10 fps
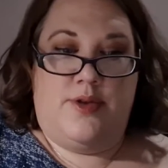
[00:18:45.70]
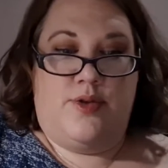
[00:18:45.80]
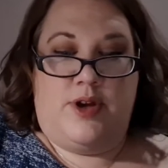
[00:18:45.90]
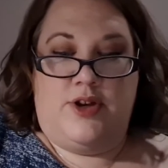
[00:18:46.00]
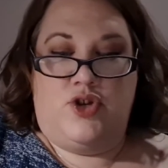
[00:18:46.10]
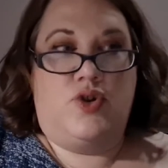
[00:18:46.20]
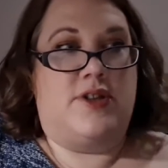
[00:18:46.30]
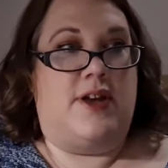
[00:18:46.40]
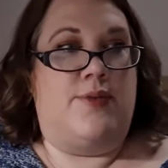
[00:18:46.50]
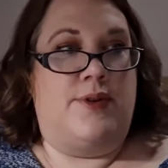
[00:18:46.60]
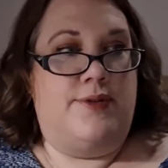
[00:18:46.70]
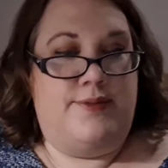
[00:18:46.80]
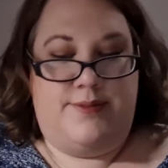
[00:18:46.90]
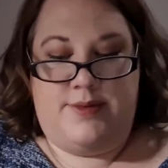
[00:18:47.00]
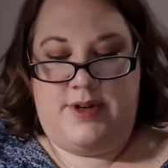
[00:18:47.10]
So I enjoyed that one.
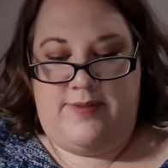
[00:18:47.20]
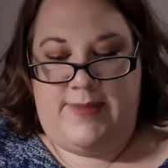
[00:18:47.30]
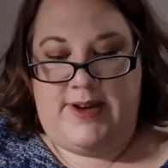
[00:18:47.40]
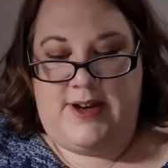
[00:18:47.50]
I've made